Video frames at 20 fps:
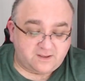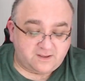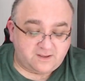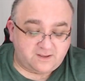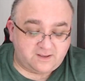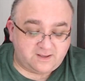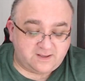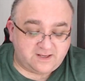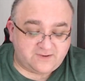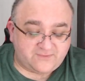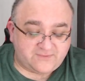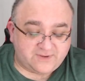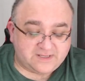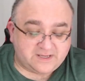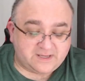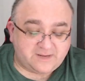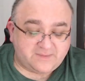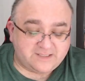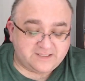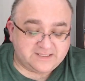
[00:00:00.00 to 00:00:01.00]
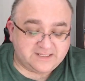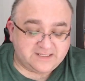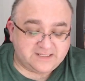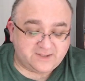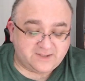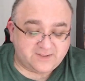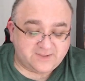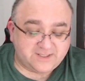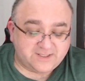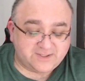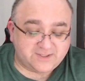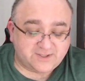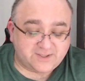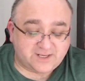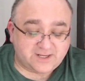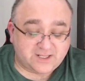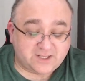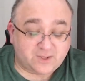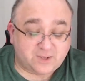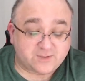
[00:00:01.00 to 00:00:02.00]
Every time I see Tony's hook, I
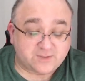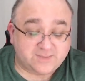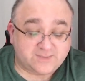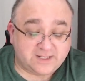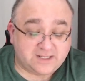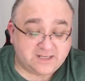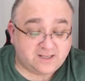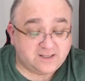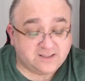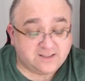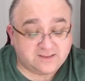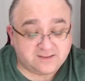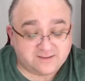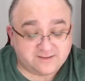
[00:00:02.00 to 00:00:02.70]
close my eyes.